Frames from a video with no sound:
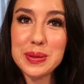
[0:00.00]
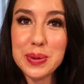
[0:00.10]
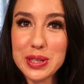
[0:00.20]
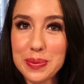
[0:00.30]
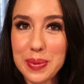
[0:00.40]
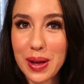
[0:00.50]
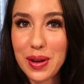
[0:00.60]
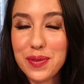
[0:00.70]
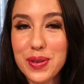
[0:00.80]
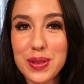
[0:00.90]
Brigitte
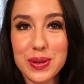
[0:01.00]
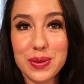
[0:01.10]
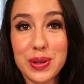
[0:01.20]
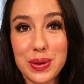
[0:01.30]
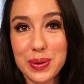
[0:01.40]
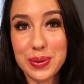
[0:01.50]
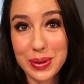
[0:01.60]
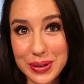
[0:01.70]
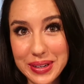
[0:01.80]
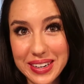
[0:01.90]
Belle. For those of you who are
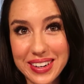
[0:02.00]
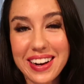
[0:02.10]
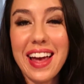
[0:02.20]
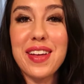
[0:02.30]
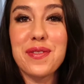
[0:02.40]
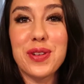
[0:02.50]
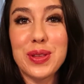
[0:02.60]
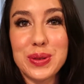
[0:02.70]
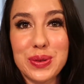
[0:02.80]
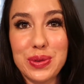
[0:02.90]
new here and for
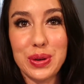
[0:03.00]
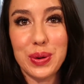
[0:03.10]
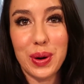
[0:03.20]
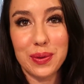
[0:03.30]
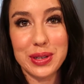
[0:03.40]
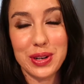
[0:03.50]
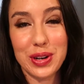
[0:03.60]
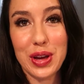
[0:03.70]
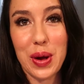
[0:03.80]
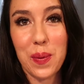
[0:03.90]
those of you who are
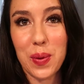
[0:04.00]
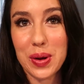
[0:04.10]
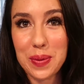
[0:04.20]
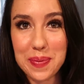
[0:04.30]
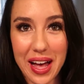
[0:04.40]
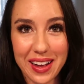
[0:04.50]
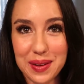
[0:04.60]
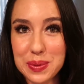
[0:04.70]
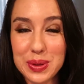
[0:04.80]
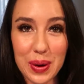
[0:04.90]
returning, welcome back.
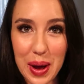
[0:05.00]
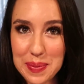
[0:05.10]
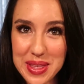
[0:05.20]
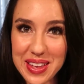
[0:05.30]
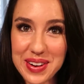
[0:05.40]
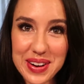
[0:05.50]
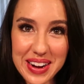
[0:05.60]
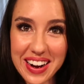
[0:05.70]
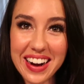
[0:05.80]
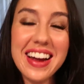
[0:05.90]
I'm so happy that you're
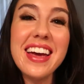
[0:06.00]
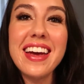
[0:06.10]
here.